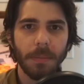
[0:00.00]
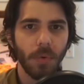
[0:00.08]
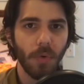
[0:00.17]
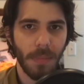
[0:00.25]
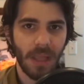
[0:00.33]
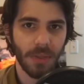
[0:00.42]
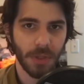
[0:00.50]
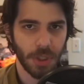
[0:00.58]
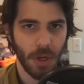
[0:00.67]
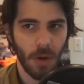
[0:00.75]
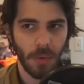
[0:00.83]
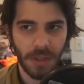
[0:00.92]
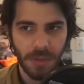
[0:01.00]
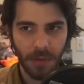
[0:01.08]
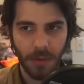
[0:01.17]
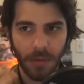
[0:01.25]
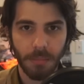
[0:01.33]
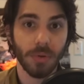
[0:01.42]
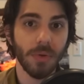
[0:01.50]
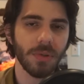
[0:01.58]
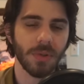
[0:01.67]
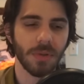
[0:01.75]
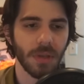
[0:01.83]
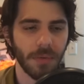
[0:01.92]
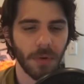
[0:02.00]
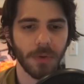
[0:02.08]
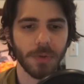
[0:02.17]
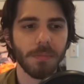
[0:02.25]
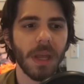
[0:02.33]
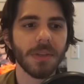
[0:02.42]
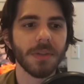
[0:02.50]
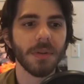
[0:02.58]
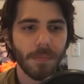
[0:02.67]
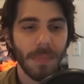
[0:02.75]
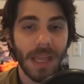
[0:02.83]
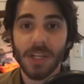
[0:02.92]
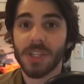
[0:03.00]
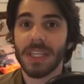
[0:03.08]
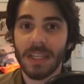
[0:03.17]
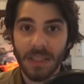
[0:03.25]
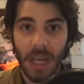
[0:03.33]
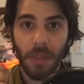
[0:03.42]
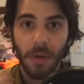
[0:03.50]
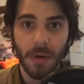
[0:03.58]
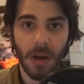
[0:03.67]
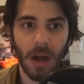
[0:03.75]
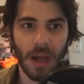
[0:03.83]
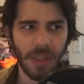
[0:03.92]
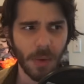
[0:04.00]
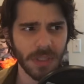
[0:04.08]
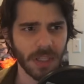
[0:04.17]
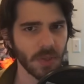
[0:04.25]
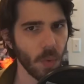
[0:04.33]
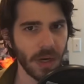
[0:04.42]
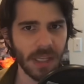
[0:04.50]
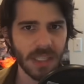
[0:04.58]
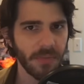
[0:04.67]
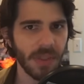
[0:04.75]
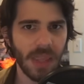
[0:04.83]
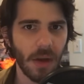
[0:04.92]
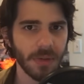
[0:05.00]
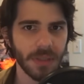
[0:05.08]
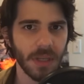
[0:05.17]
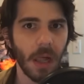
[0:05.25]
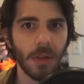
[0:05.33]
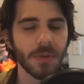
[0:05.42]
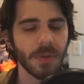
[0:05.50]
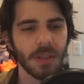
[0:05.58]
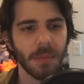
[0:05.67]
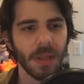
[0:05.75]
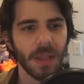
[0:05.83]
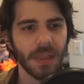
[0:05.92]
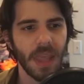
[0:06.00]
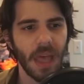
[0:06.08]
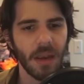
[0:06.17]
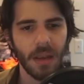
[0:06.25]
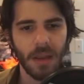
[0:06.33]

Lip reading: who made the show, like the producers of Girls in Panzer, managed to get together, I think it was like $27,000 or something like that,